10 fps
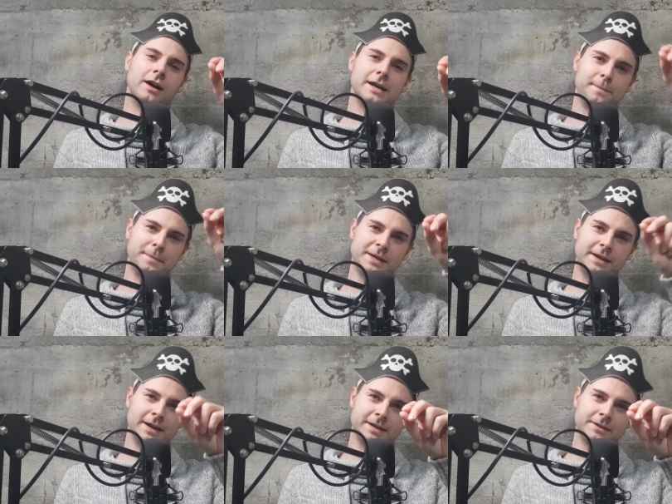I
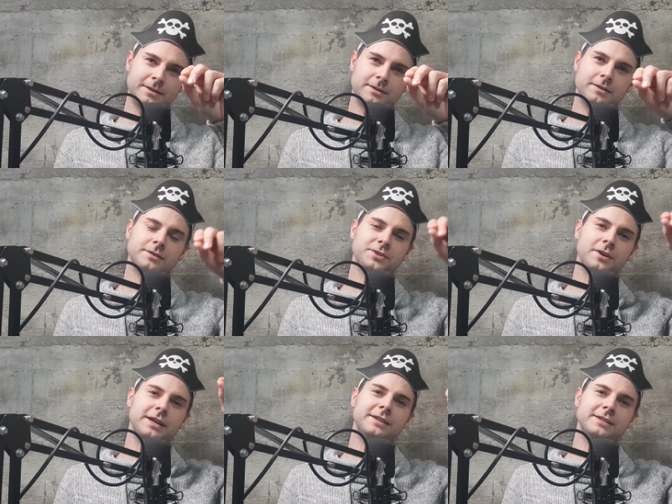IPA. Yeah. Well, so
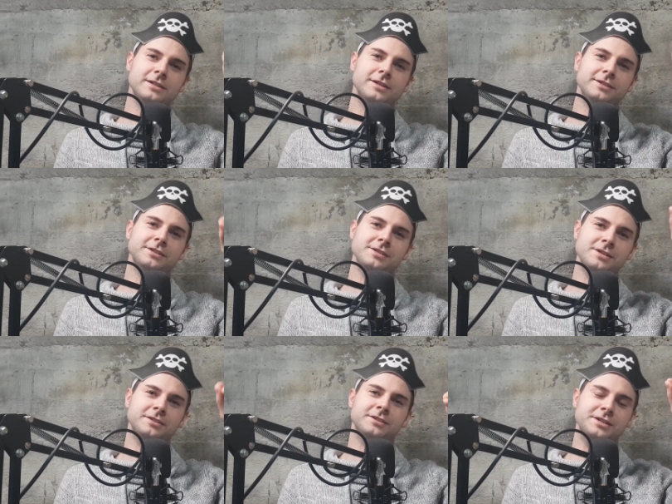Indian, Indian, Indian,
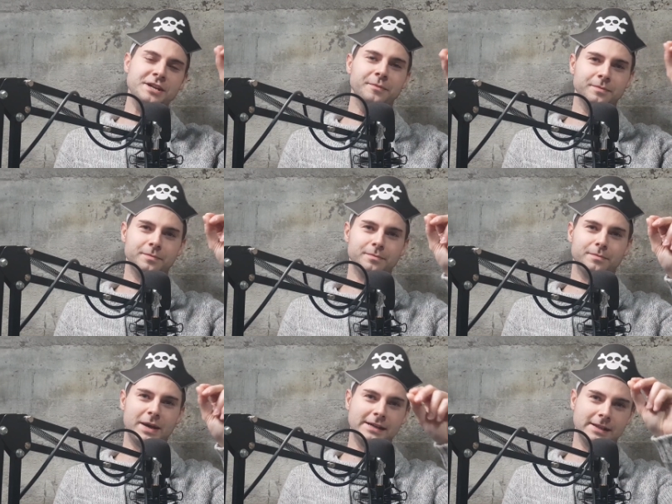Indian, Indian
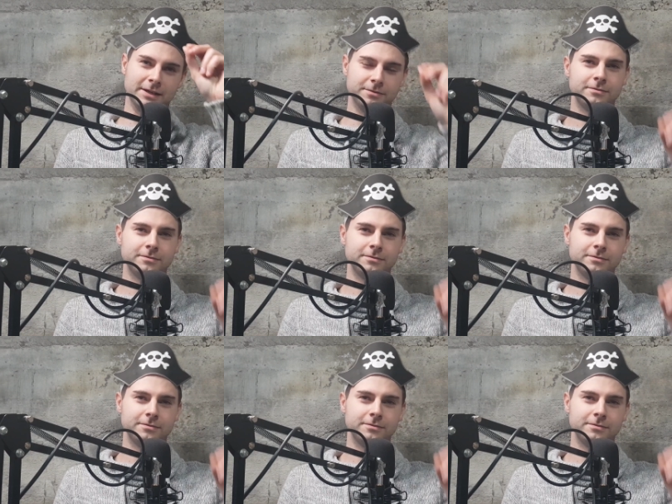yeah. Pale